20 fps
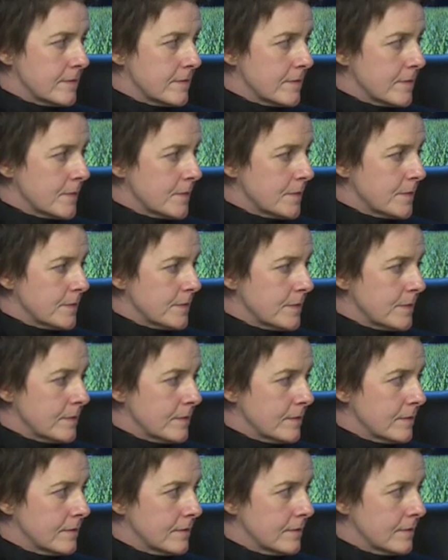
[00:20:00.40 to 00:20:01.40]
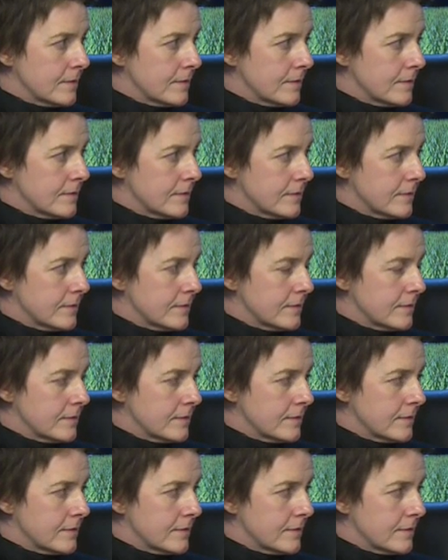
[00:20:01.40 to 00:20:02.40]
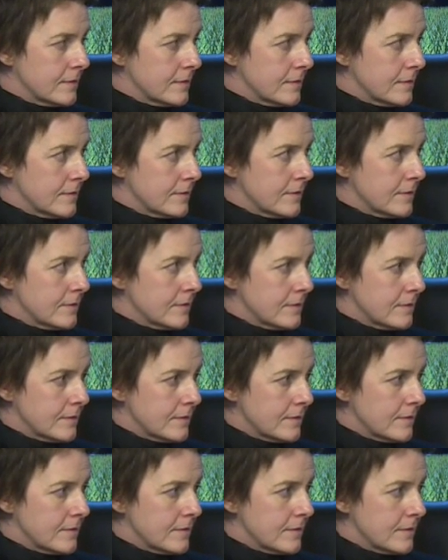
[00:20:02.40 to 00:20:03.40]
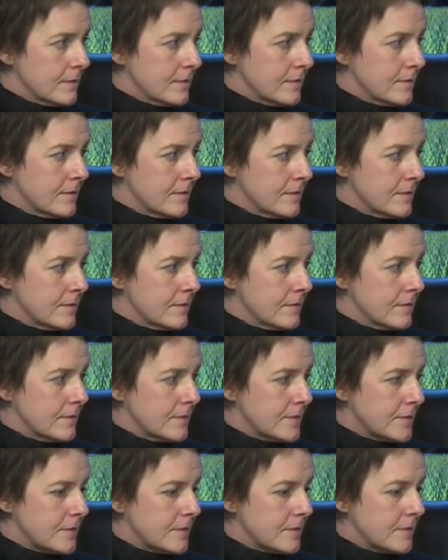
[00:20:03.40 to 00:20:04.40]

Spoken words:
(not speaking)